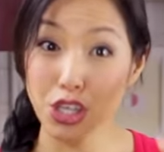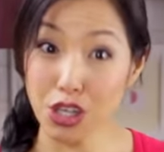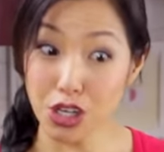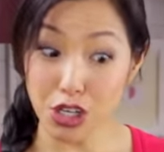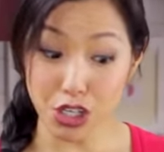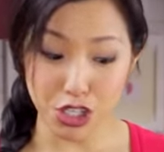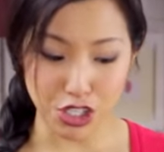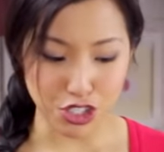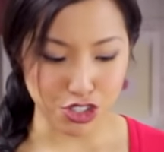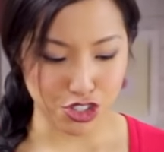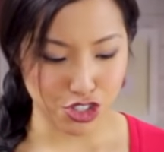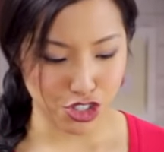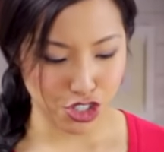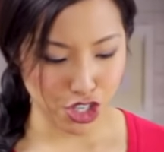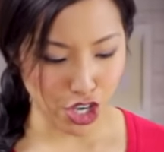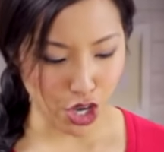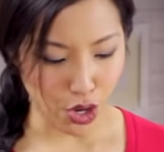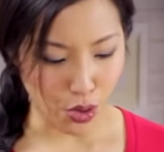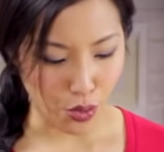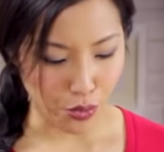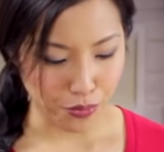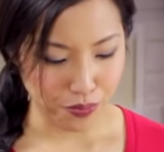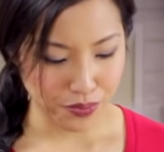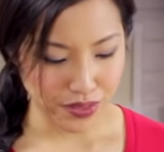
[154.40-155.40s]
you're good to
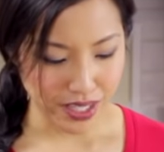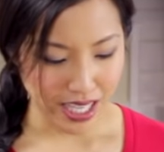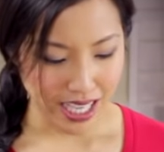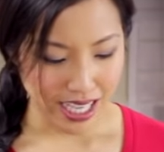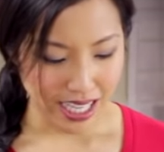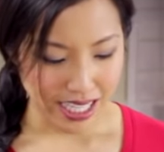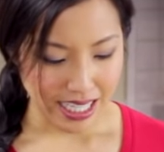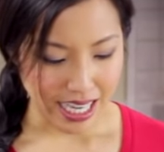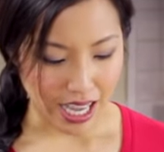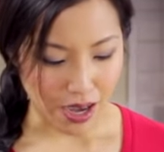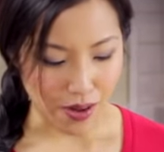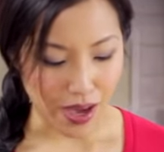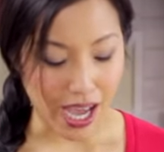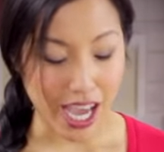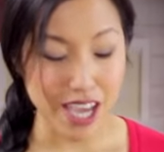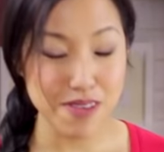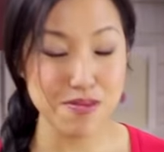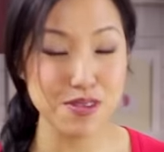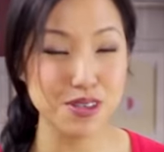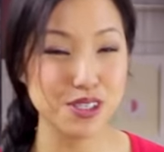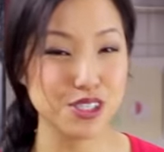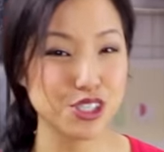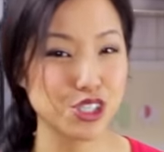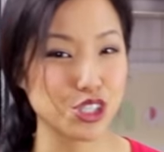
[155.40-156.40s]
go. Now, I'm
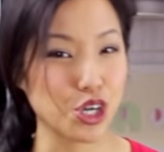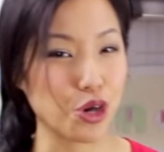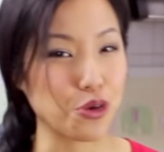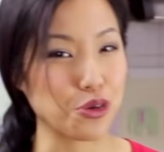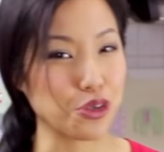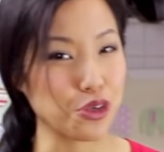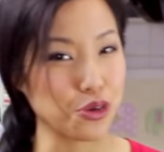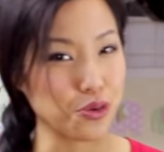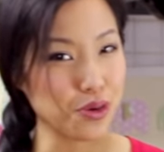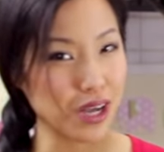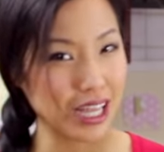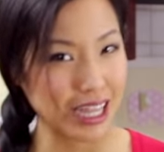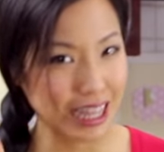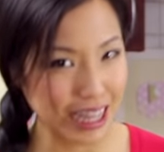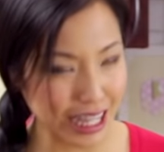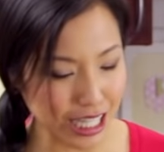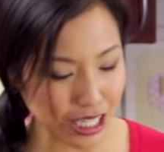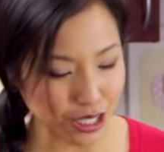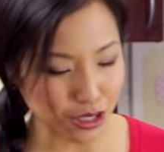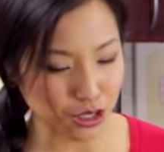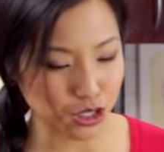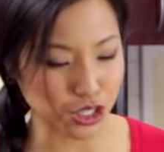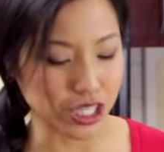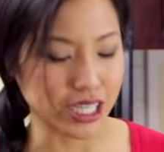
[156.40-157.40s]
going to show you a
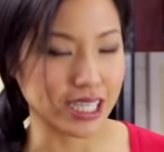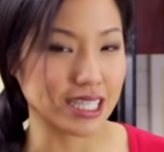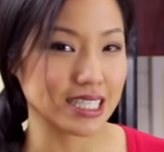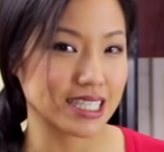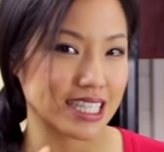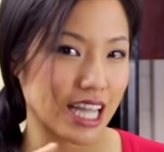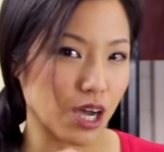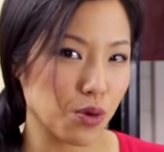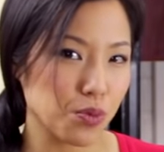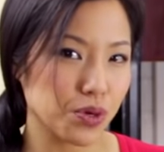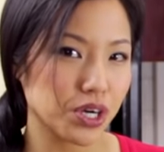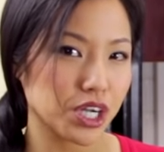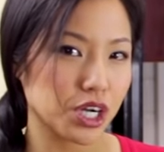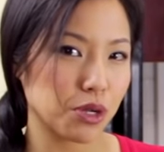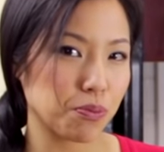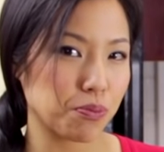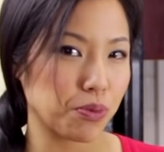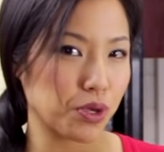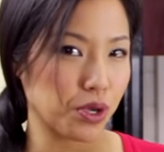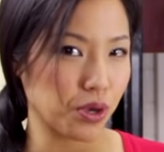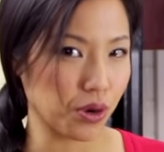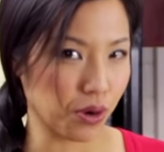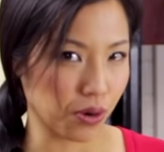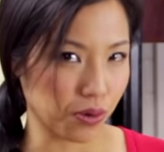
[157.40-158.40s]
little trick because now we're going to
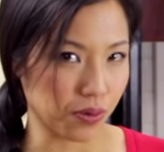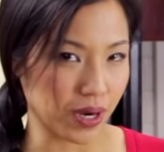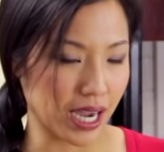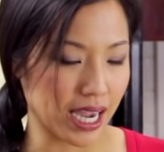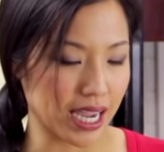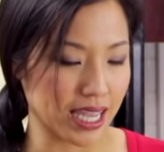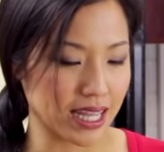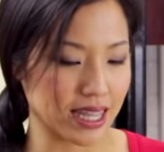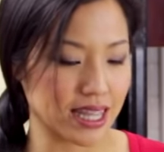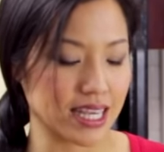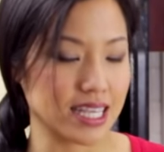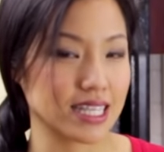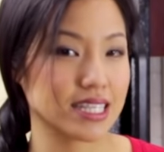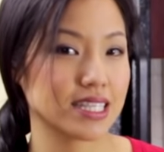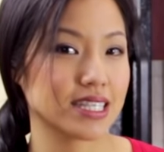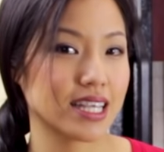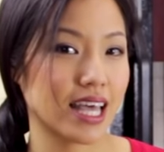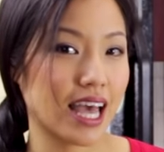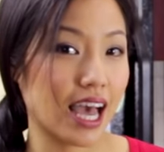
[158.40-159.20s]
puree this.